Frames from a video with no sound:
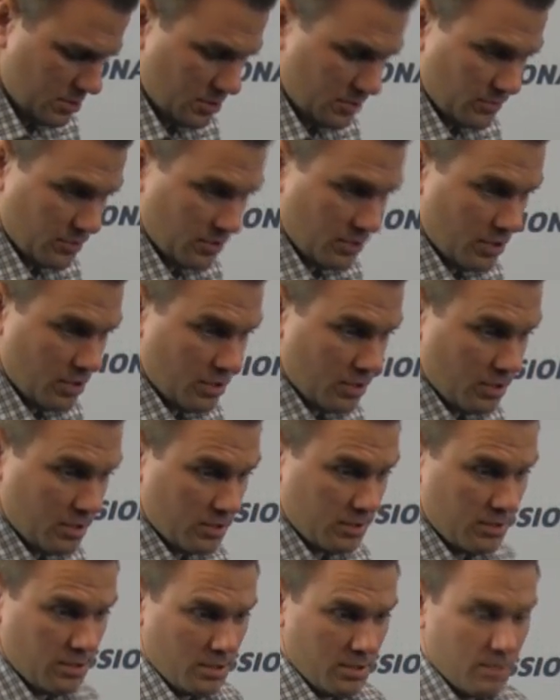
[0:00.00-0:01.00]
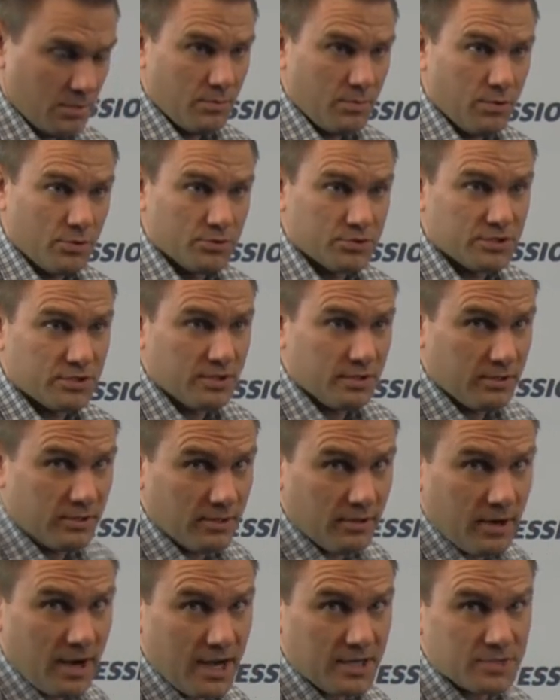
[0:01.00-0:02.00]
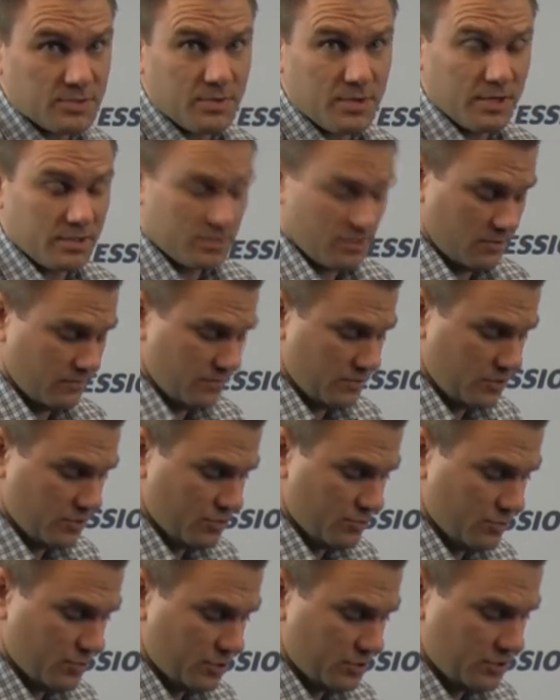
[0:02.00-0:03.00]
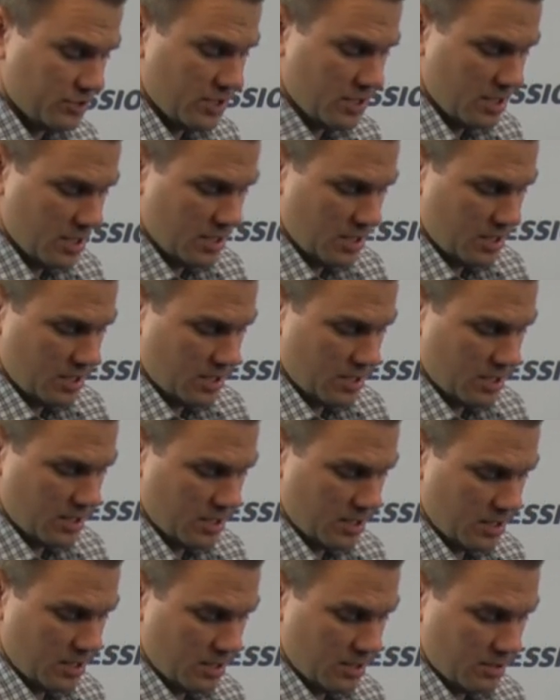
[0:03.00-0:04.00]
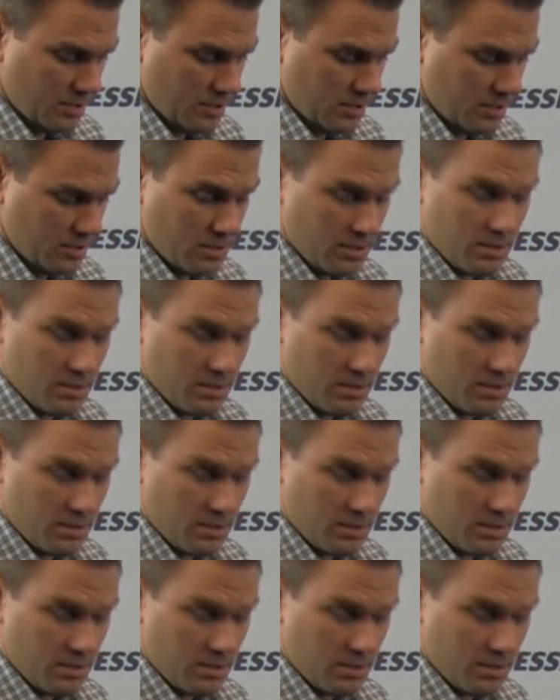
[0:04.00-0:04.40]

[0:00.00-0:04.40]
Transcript: Coming on posterior aspect of the humerus and